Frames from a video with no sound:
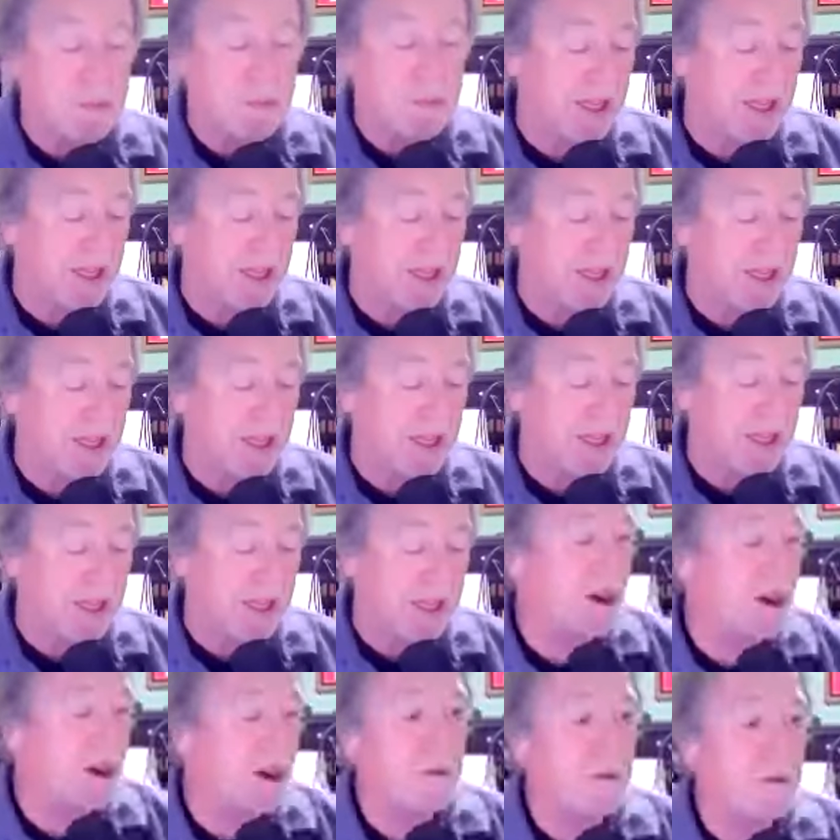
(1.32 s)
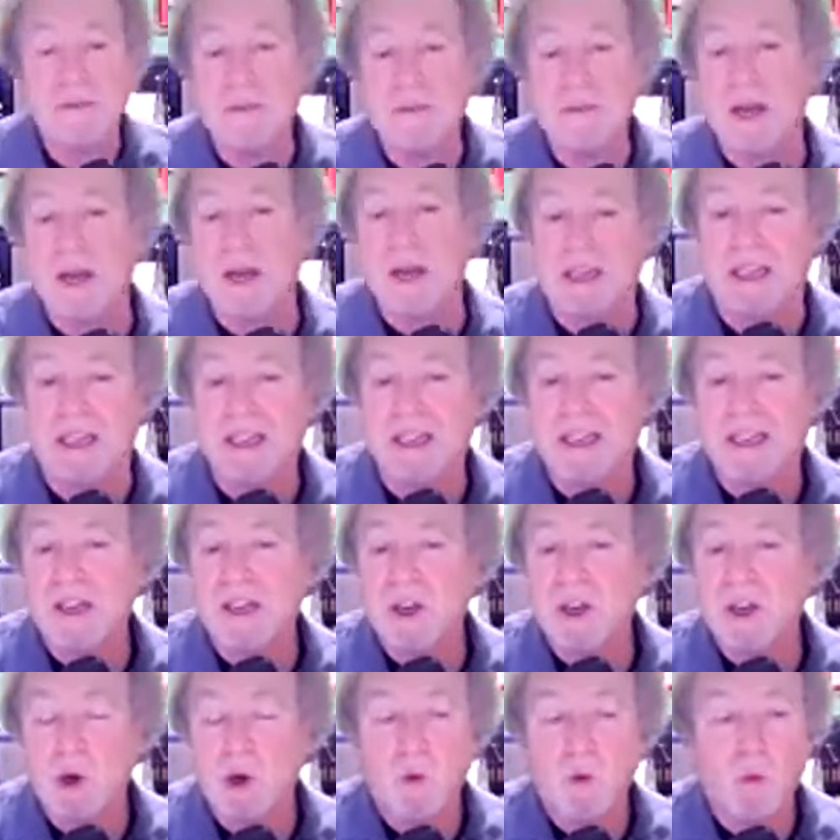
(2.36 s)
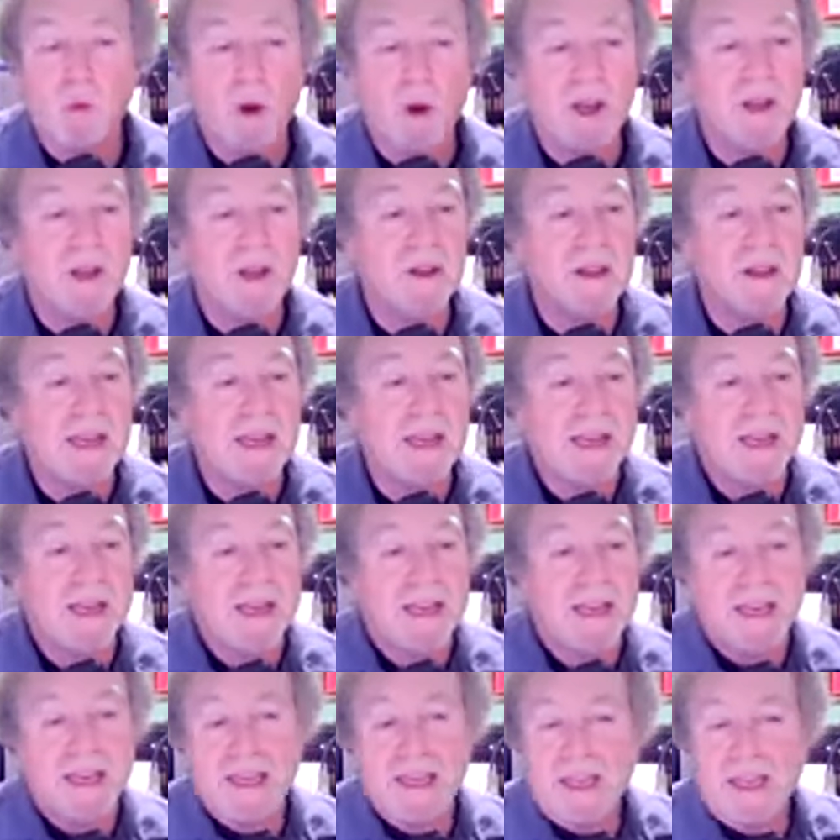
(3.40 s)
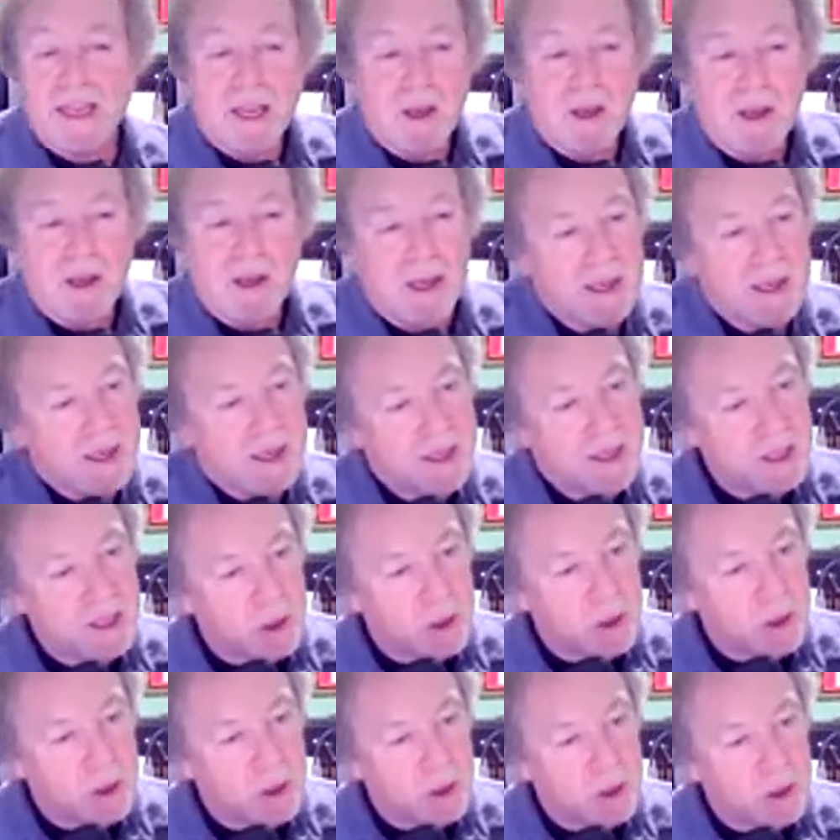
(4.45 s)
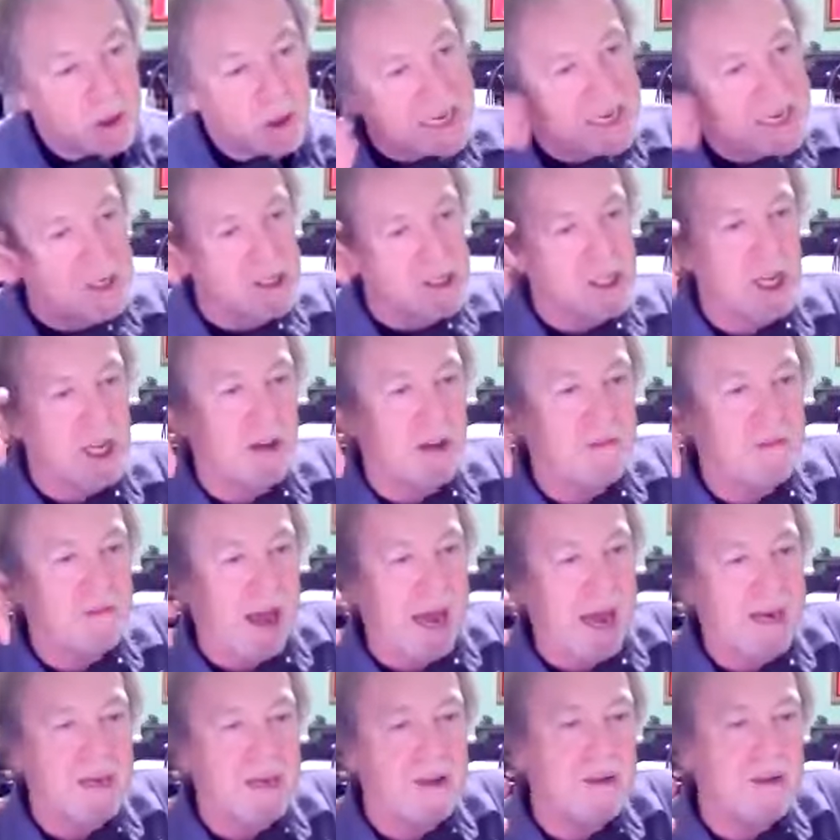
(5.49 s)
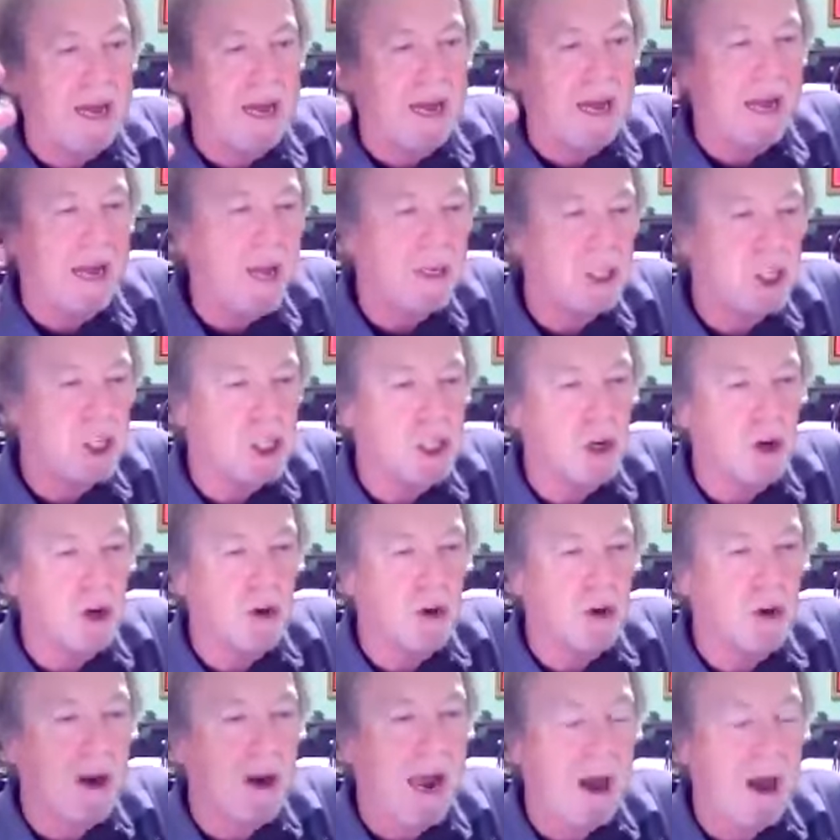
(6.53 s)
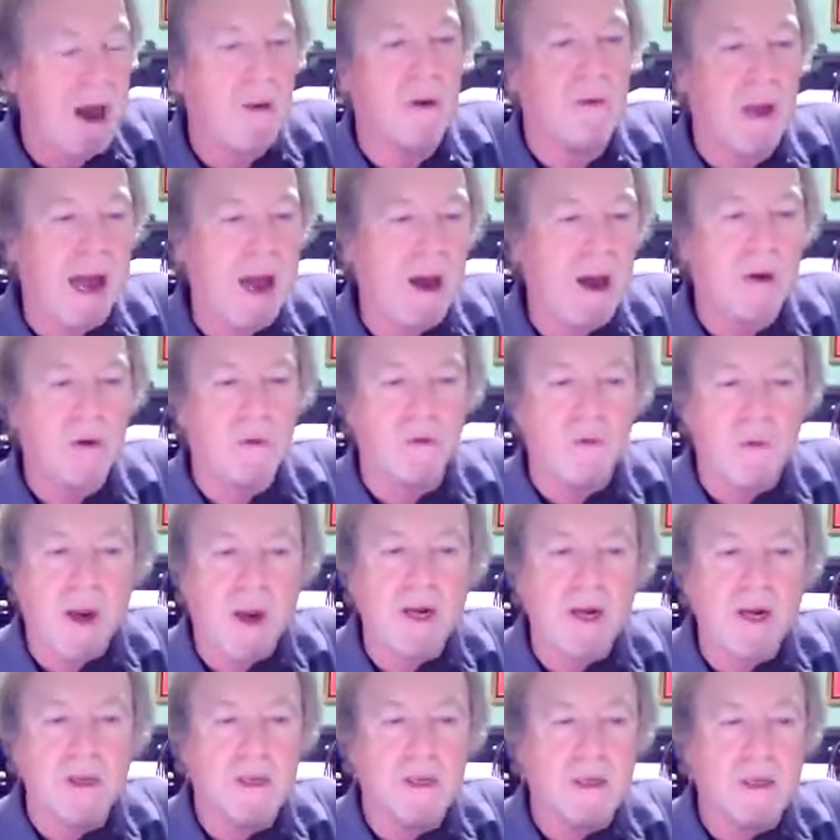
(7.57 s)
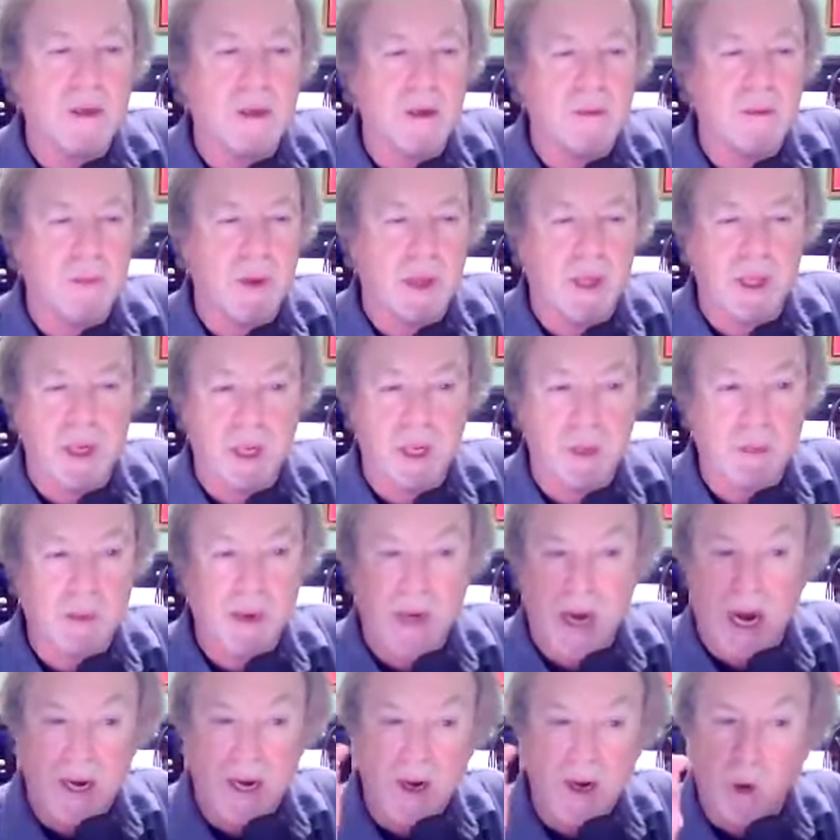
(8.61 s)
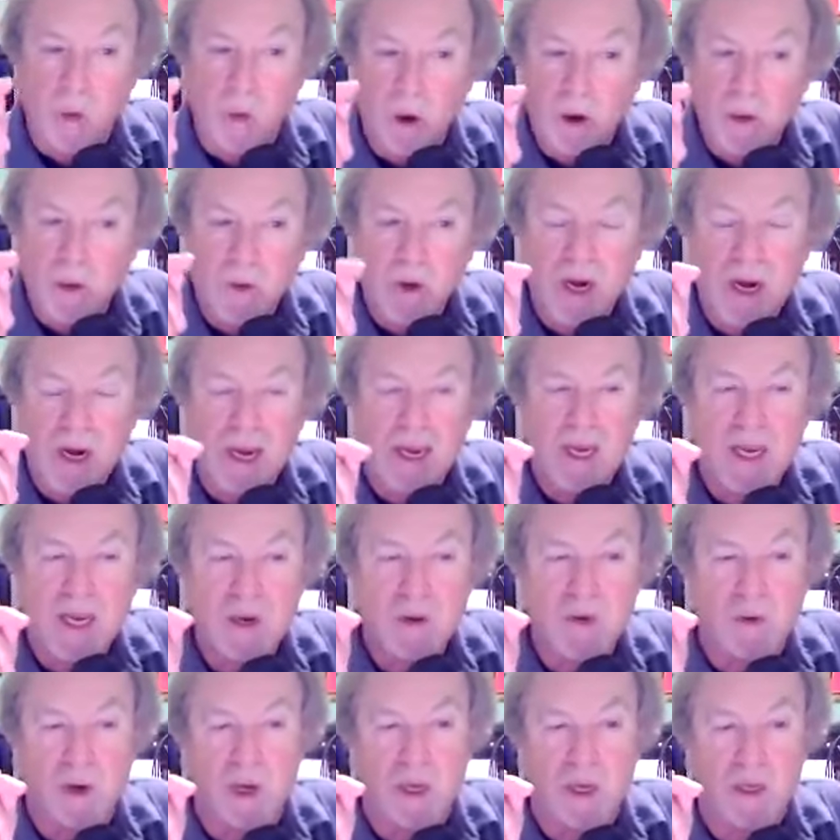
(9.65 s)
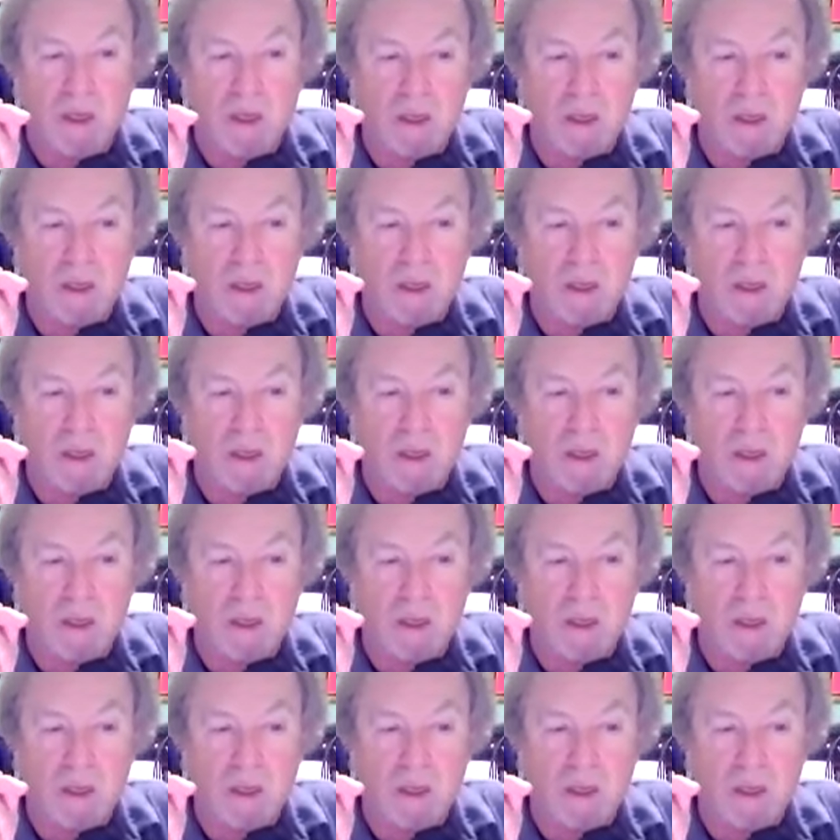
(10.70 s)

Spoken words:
How to write a melody. Well, you might say to yourself, I'm not sure how to write a good melody, but I know one when I hear it.